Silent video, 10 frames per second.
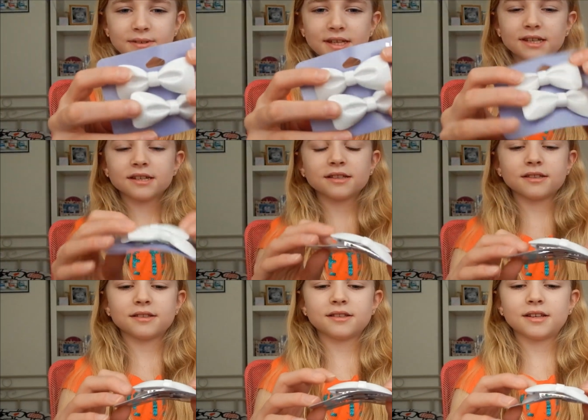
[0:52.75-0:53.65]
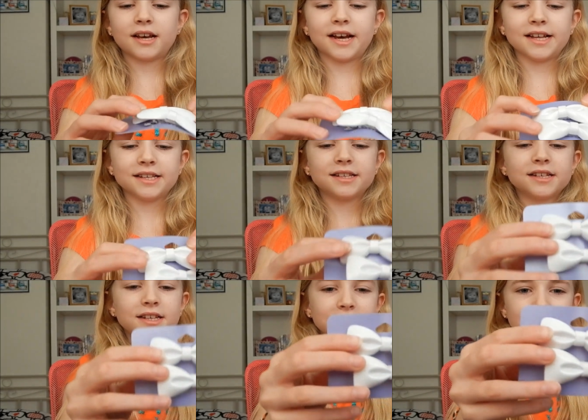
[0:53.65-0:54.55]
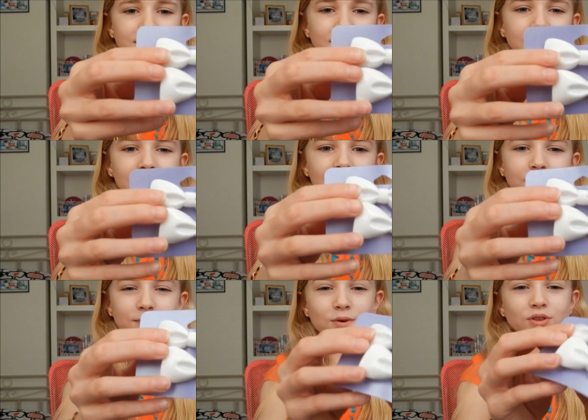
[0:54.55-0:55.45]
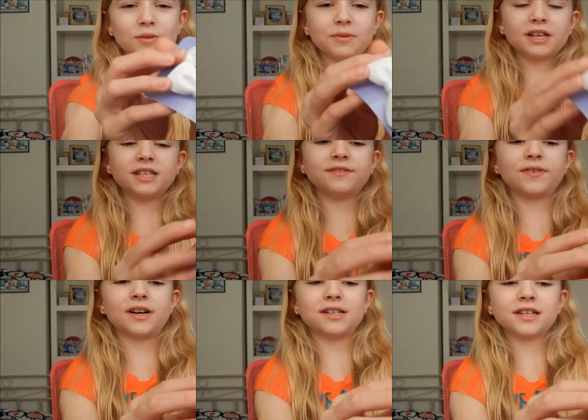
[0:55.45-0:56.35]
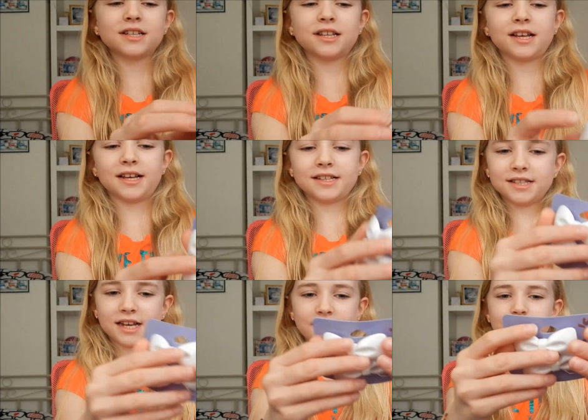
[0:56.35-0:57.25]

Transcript: me and I haven't worn them yet either and I